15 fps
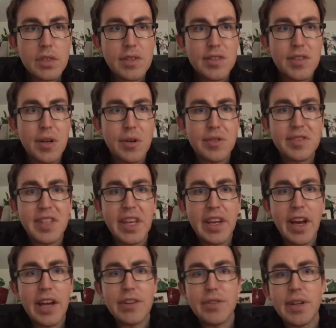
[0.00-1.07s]
So staying
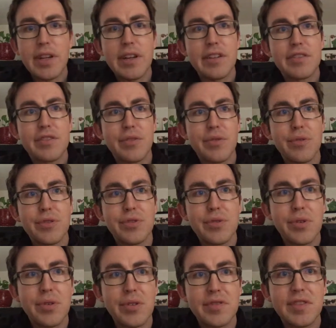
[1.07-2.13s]
hydrated is
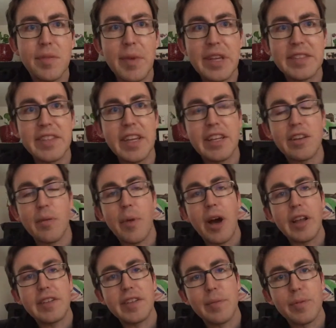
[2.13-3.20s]
crucial to maintaining your
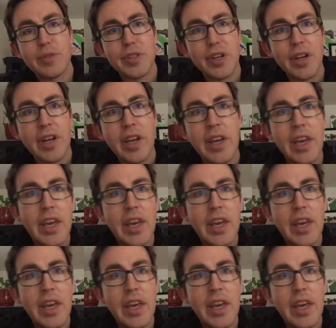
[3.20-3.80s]
body temperature,